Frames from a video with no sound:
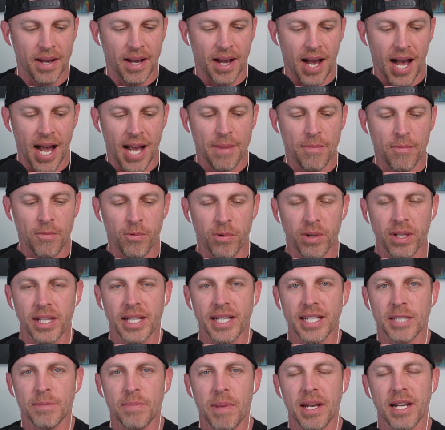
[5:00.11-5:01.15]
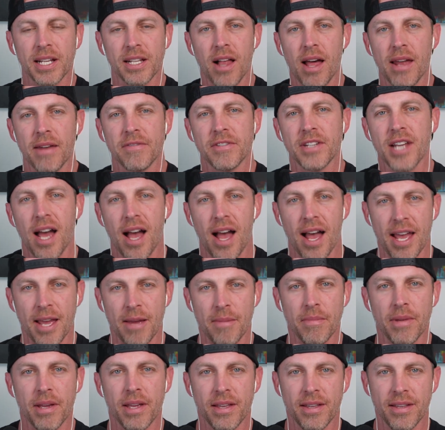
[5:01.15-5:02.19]
I'm really spending a lot of
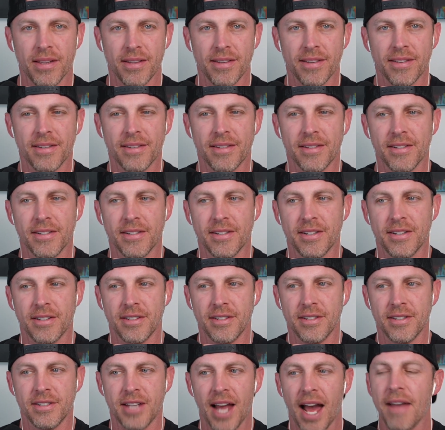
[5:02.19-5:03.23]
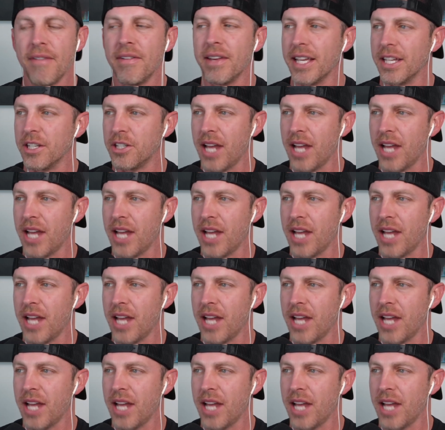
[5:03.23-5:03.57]
time diving into